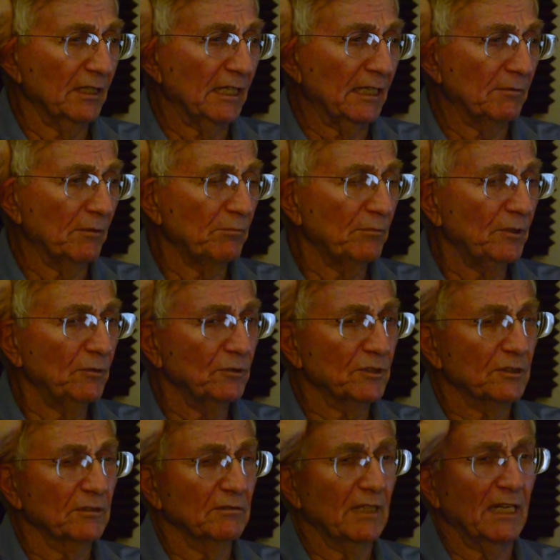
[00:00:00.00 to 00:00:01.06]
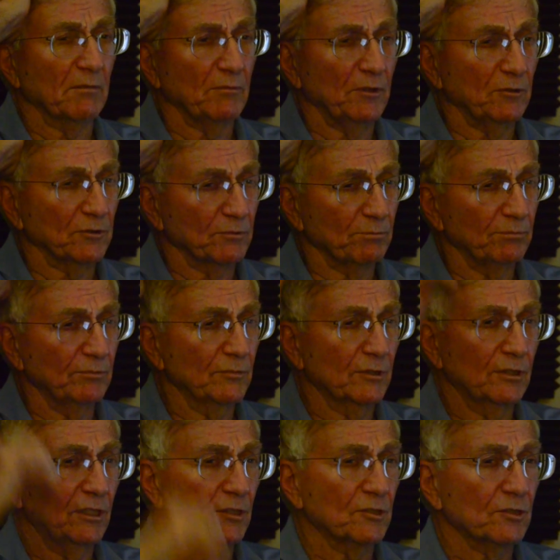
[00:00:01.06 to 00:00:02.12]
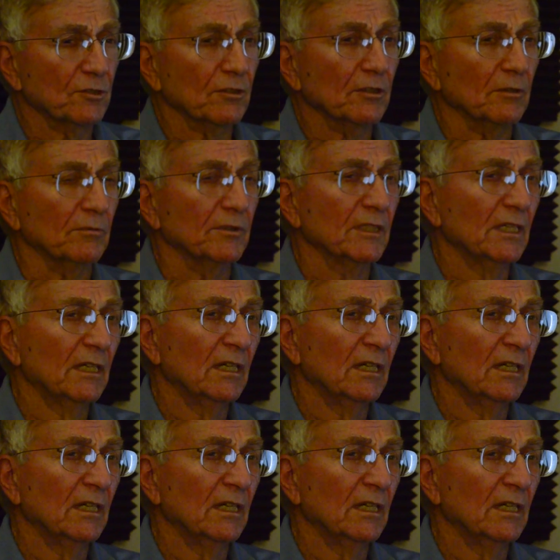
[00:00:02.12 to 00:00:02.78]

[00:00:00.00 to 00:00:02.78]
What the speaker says: am amused, not amused, disturbed.